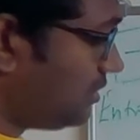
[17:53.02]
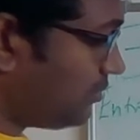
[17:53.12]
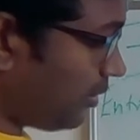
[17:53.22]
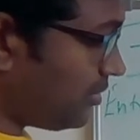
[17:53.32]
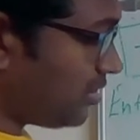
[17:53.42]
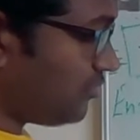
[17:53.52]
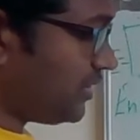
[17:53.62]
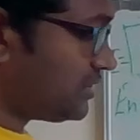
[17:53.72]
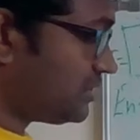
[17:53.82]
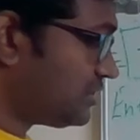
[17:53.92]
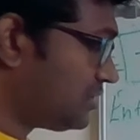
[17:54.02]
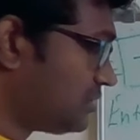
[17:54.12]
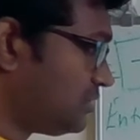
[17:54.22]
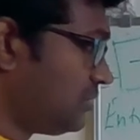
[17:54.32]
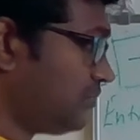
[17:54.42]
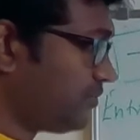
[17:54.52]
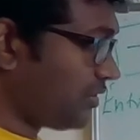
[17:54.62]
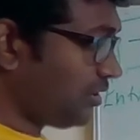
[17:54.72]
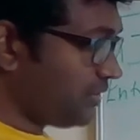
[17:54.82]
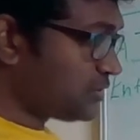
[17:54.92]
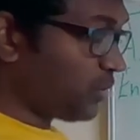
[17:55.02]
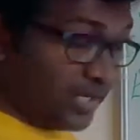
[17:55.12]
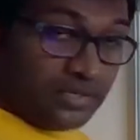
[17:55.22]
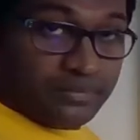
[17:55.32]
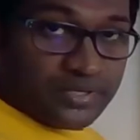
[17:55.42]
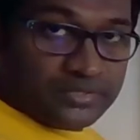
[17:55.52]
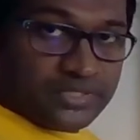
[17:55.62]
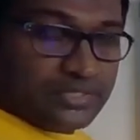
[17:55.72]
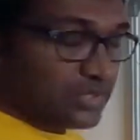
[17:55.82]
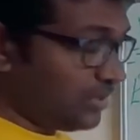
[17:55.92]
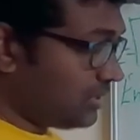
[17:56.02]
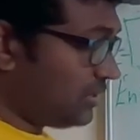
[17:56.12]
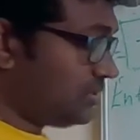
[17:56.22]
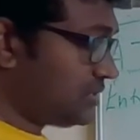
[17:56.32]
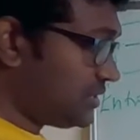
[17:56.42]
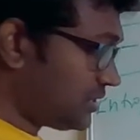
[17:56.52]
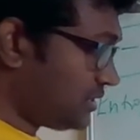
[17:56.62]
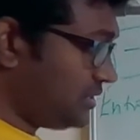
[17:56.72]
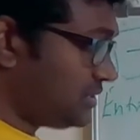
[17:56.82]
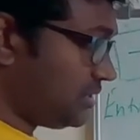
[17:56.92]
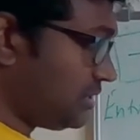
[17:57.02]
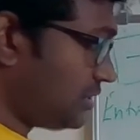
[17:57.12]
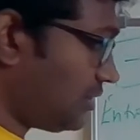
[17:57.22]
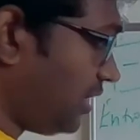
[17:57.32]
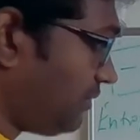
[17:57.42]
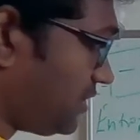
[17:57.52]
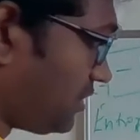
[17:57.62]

probability of x is always 1, because it's a coin which is